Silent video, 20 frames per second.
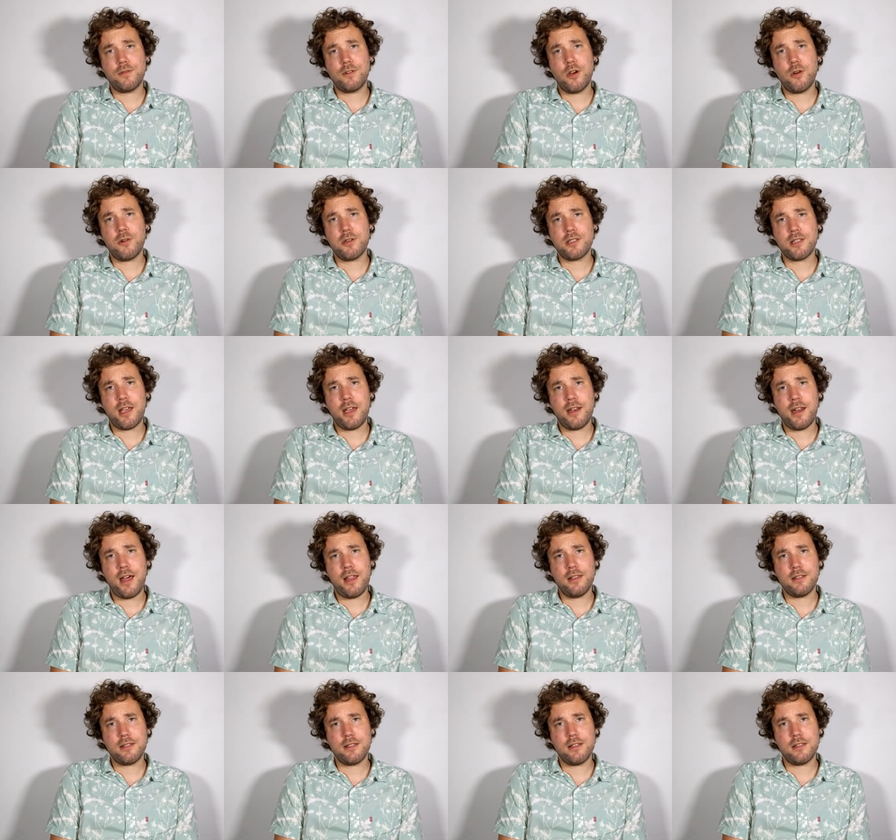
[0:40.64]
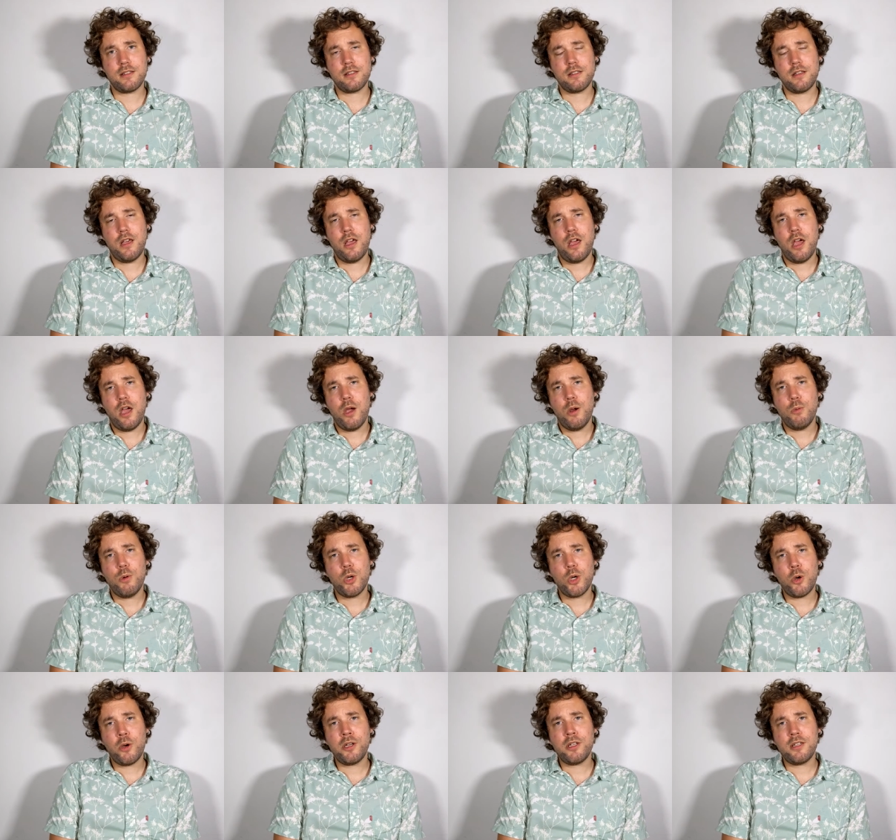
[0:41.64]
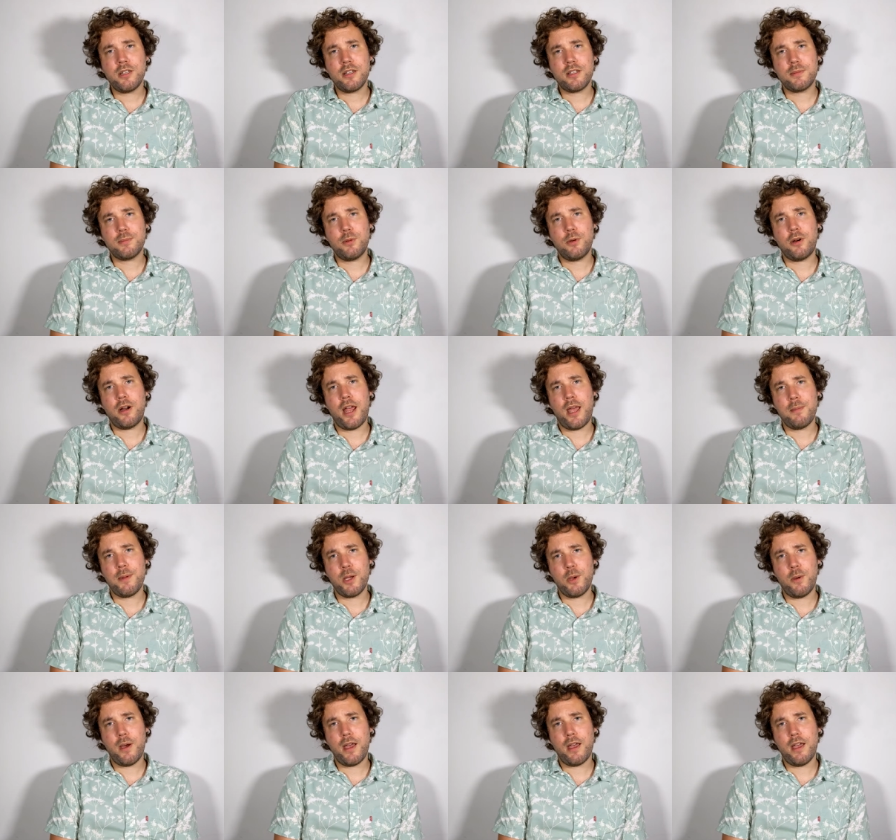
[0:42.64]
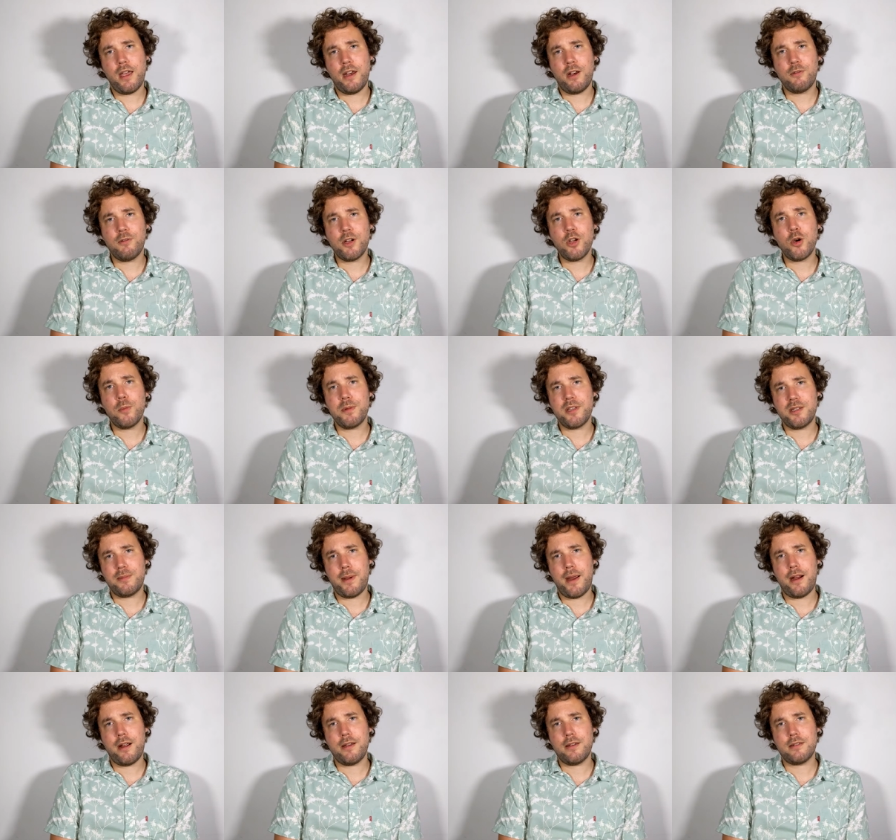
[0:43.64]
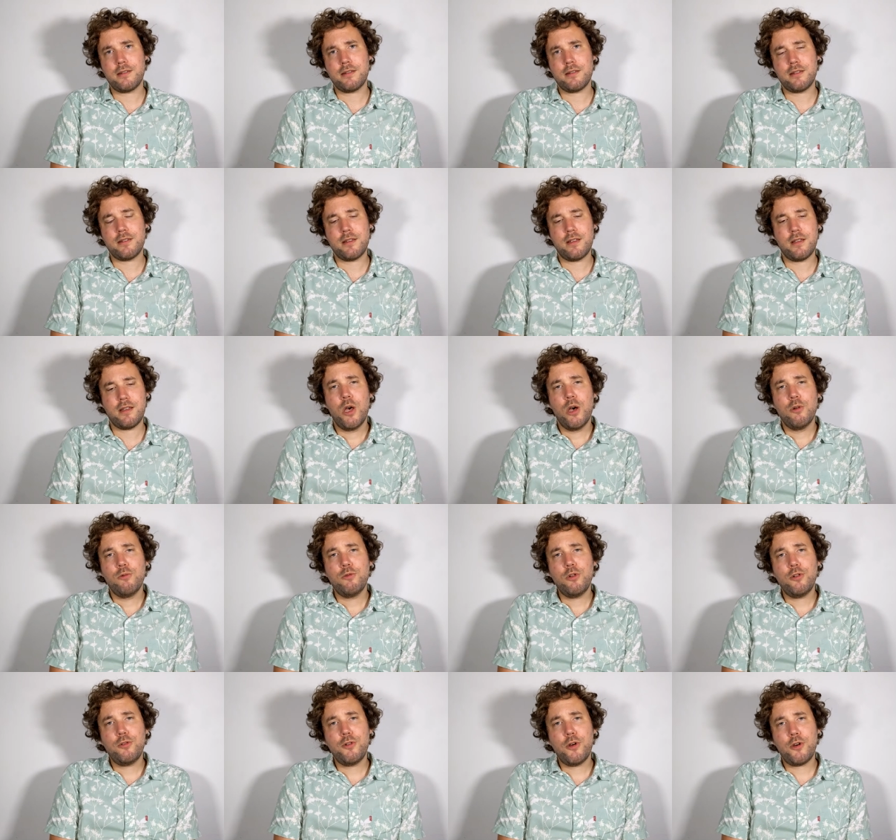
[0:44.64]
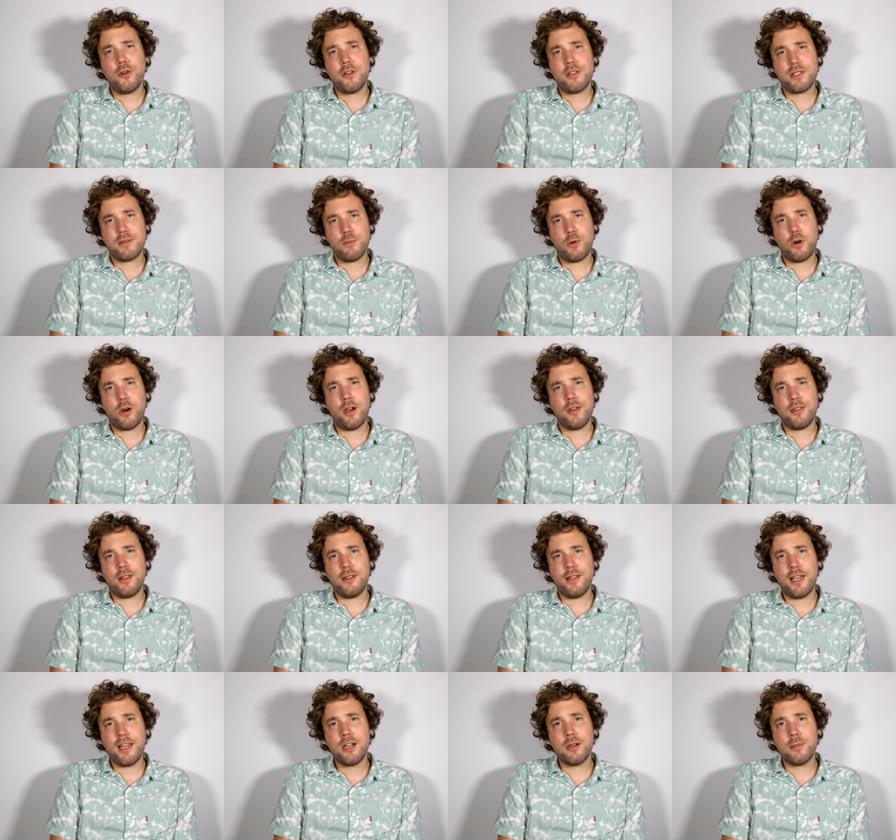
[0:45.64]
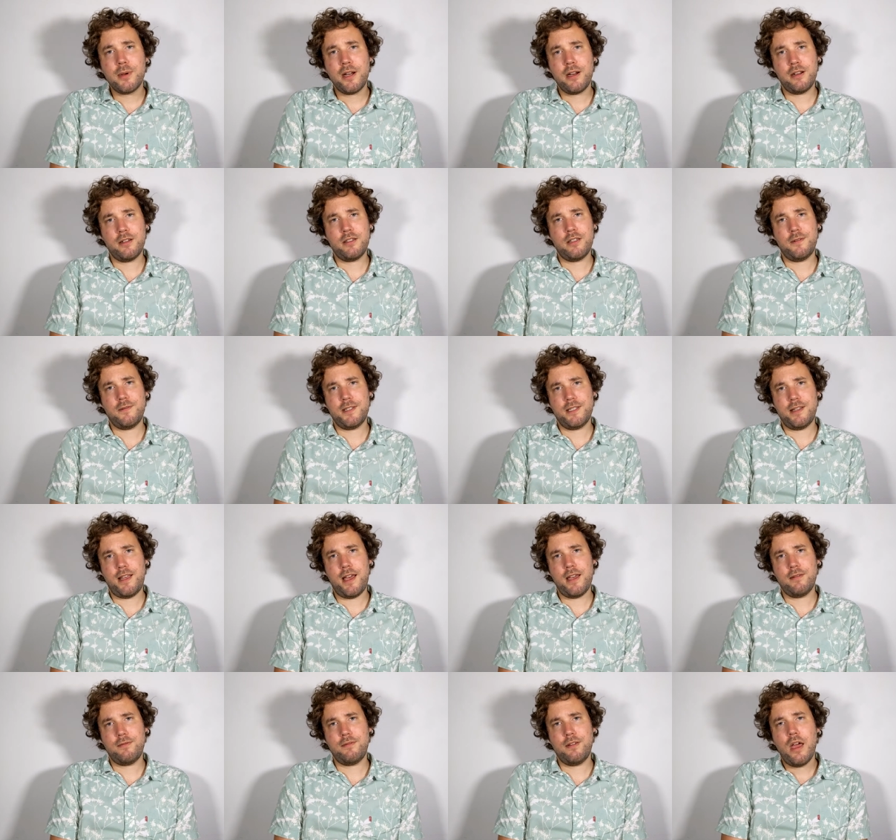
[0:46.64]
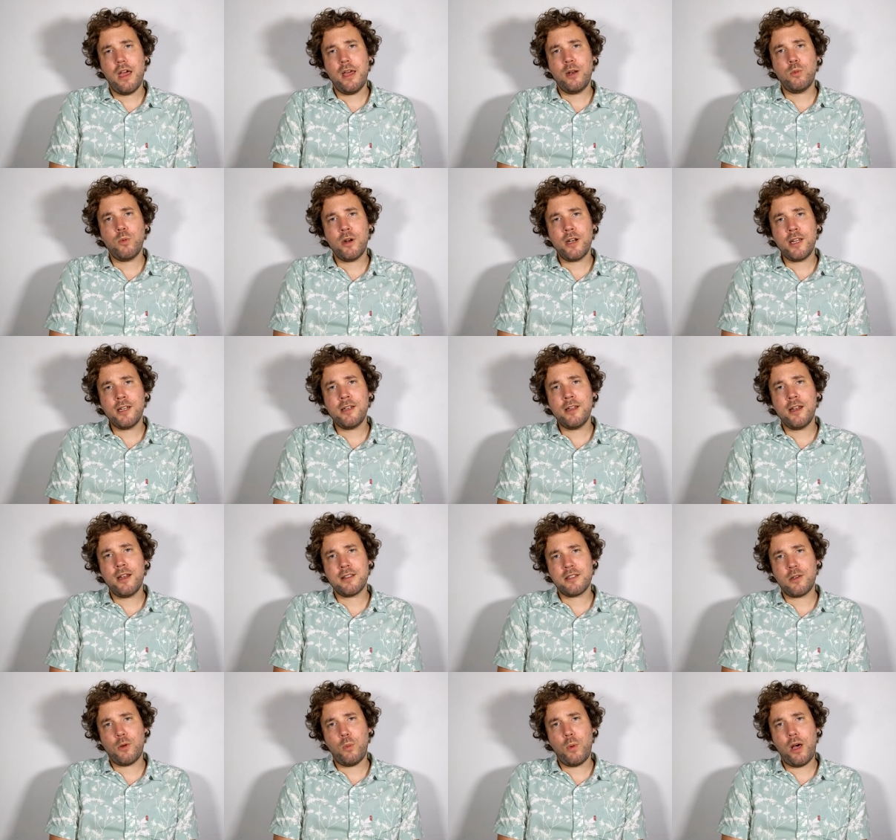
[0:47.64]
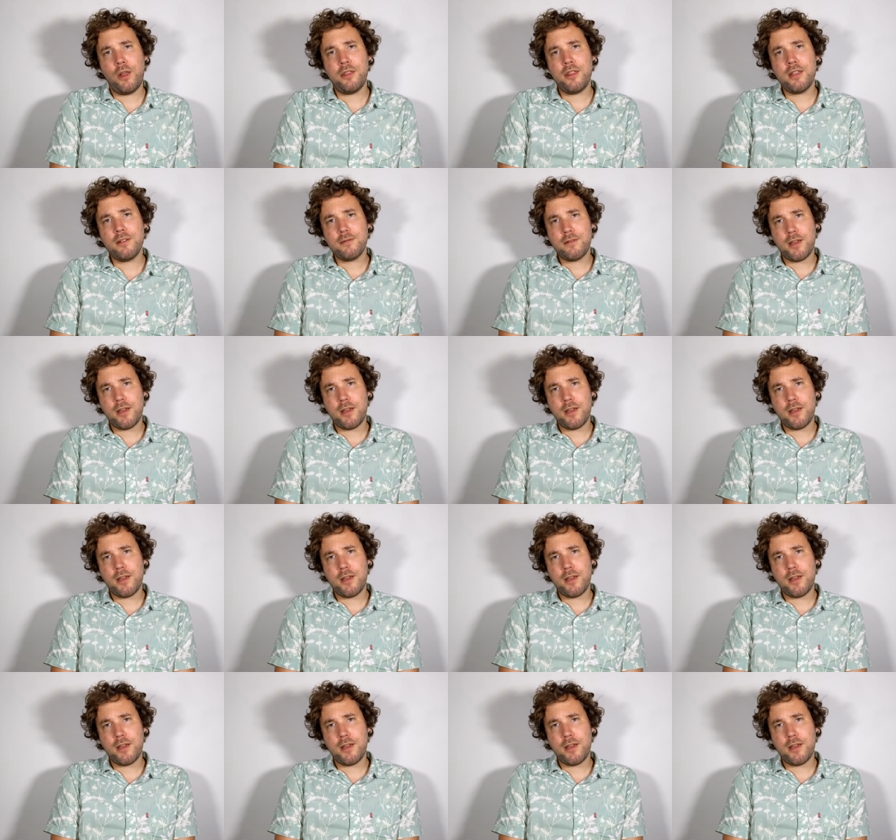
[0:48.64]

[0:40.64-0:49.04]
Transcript: of Kokusai Analysis, we're going to explore Hemingway and a reopened Paris. We'll focus more on the later periods of his life and what he did as a wealthy,